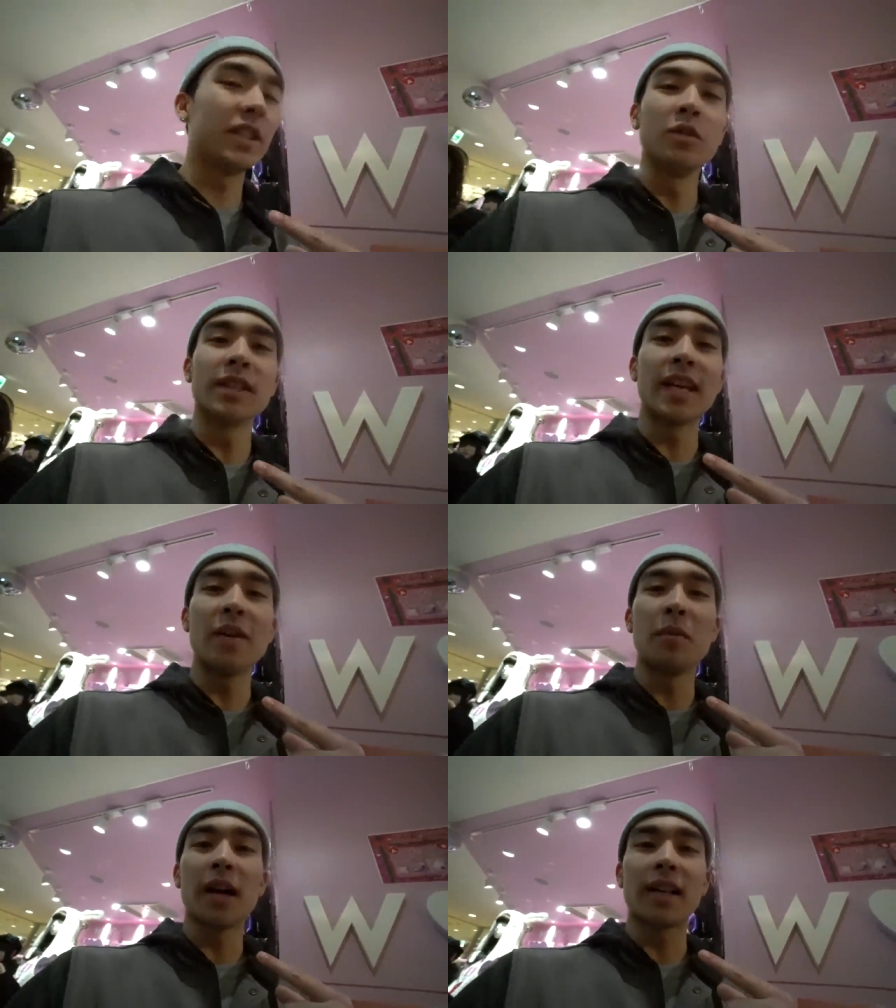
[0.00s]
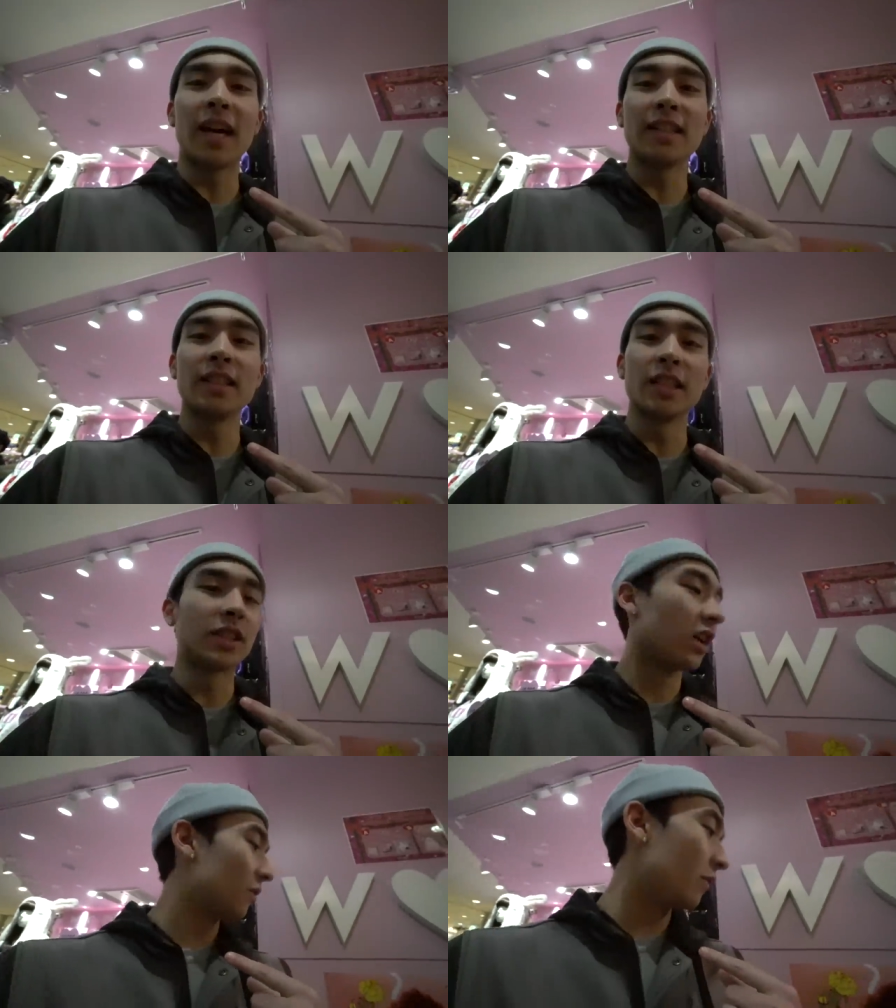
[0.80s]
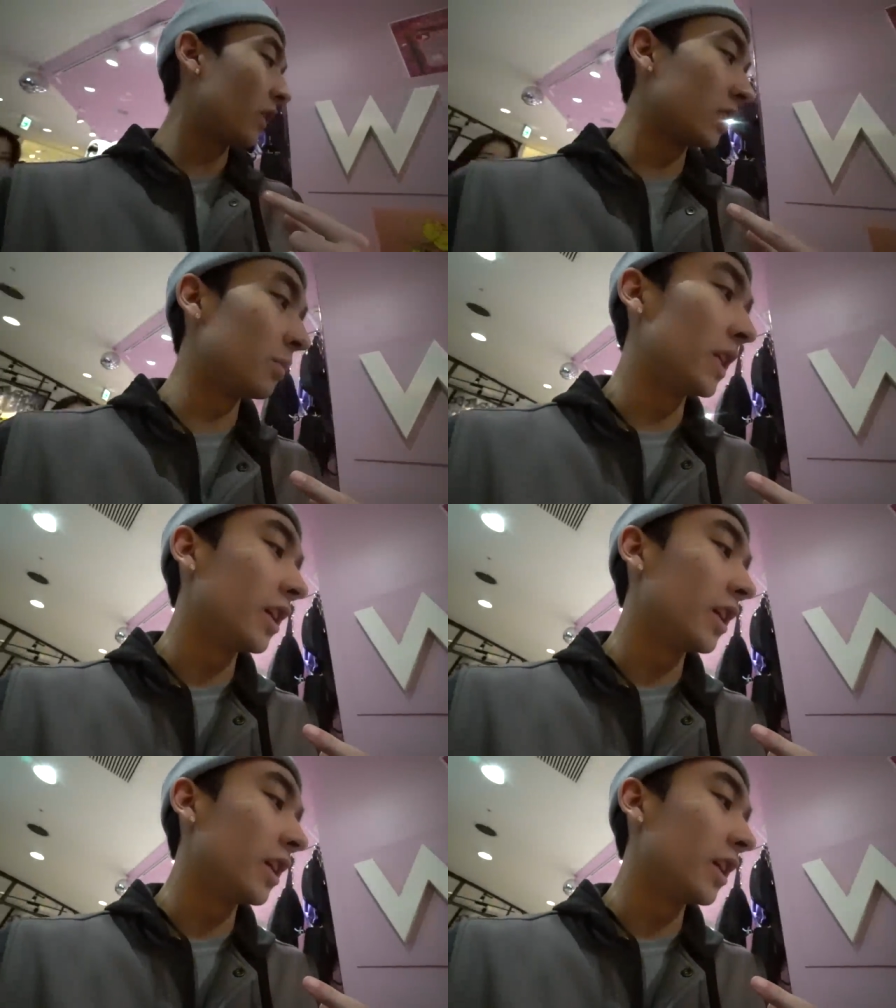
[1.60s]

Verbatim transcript: She was like in my classes and stuff in freshman